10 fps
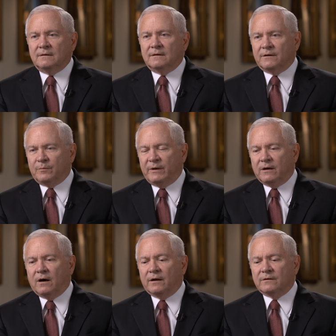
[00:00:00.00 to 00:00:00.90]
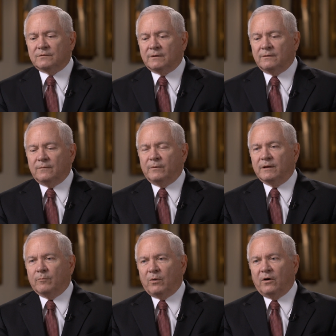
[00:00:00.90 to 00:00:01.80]
let's be honest. When
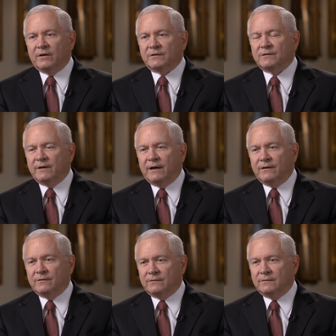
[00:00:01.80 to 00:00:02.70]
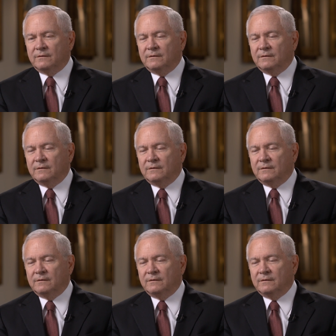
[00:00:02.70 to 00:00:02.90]
the boss says,